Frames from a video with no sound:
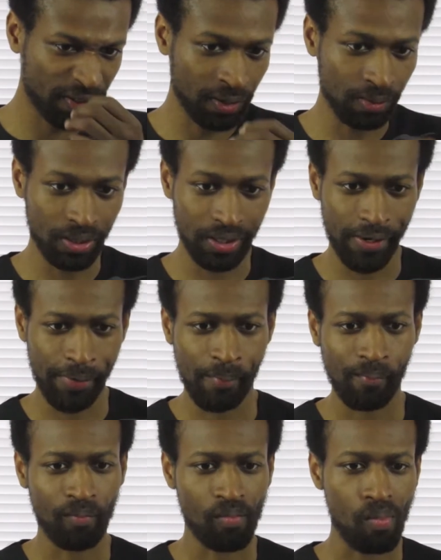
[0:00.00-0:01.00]
So, uh,
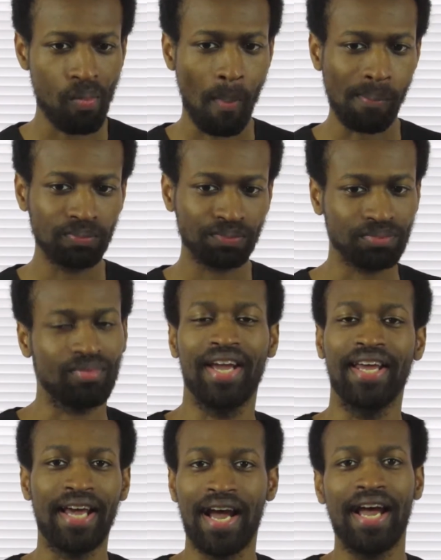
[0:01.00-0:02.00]

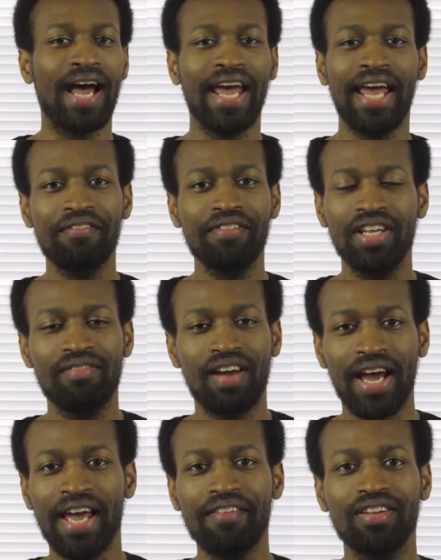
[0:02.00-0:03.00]
and I, I haven't even,
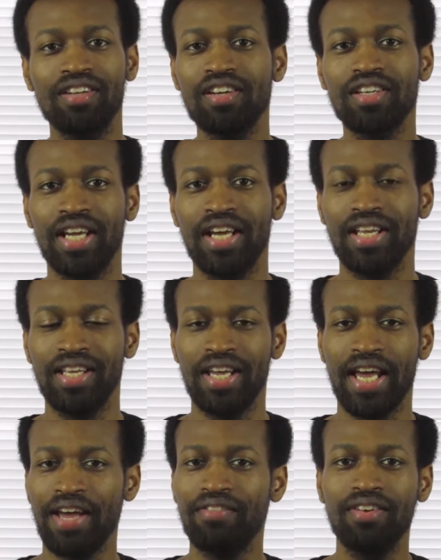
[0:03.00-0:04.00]
I haven't looked at it
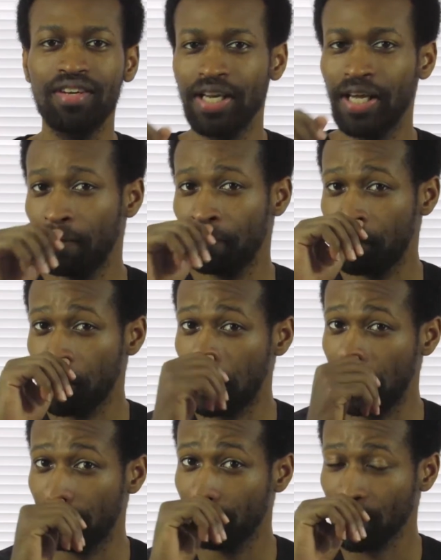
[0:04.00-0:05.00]
yet. I haven't looked at it
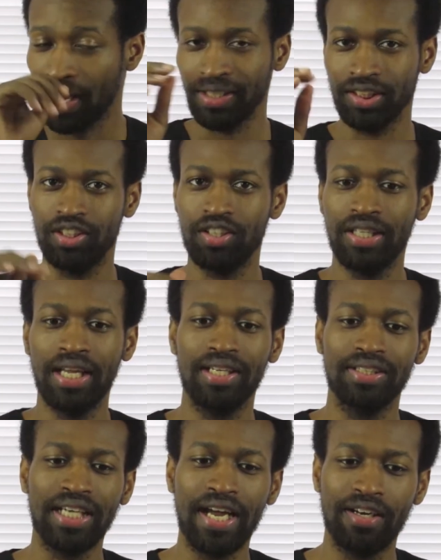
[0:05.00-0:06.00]
fully. I just looked at
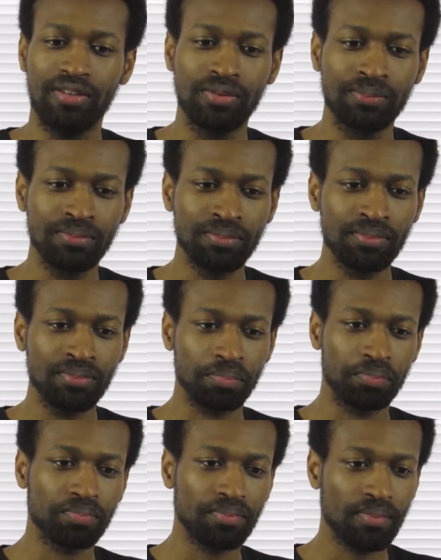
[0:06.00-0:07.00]
the title
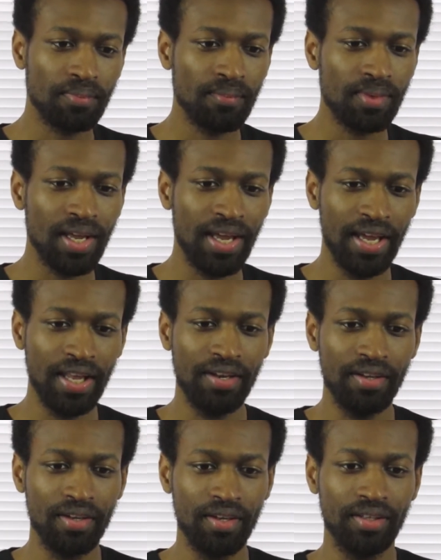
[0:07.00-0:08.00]
and
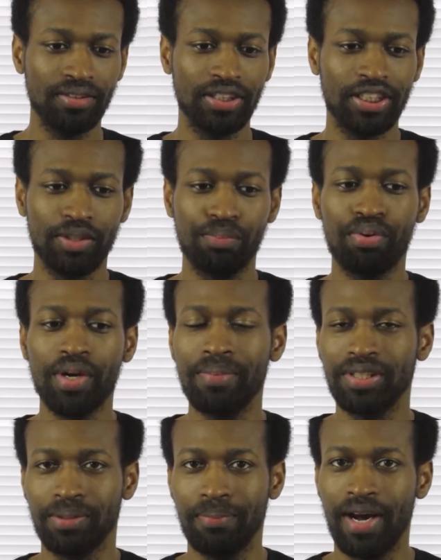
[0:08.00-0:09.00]
uh, just the
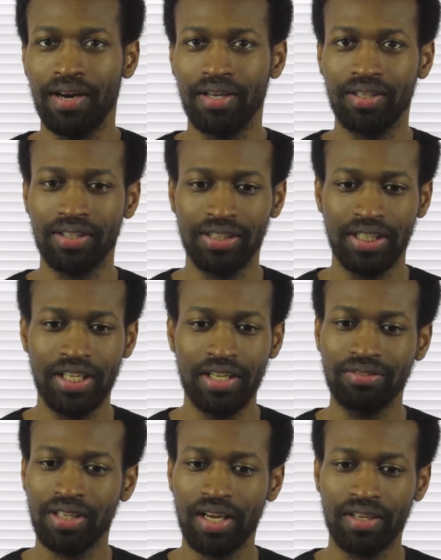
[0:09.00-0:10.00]
premise about it, because it
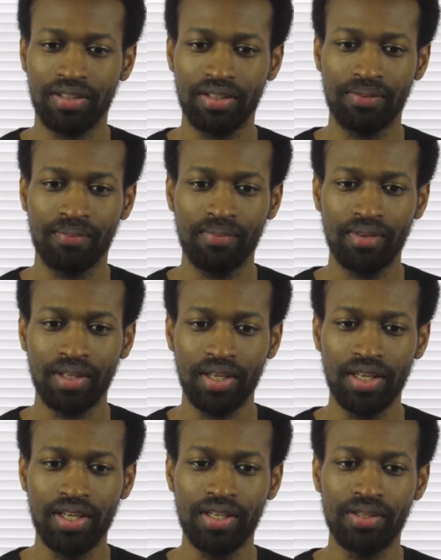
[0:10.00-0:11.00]
gives like a,
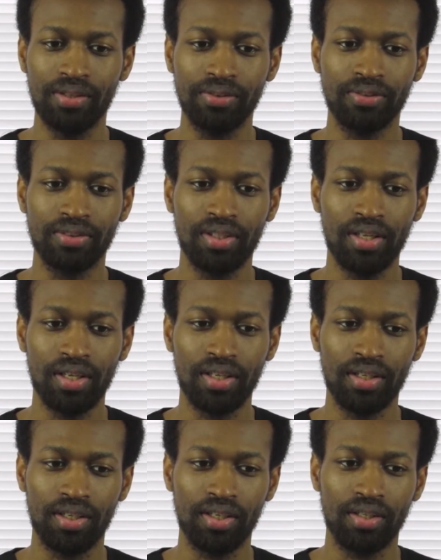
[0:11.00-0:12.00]
it gives
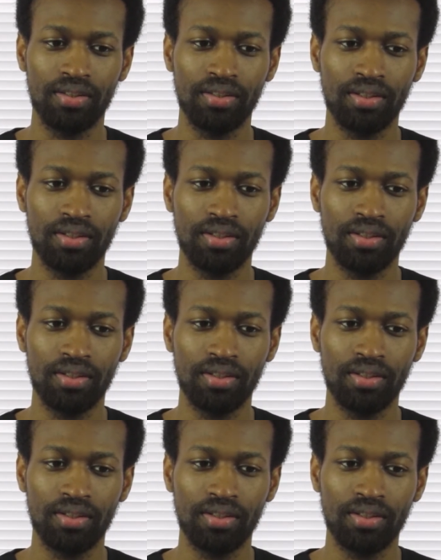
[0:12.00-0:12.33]
uh,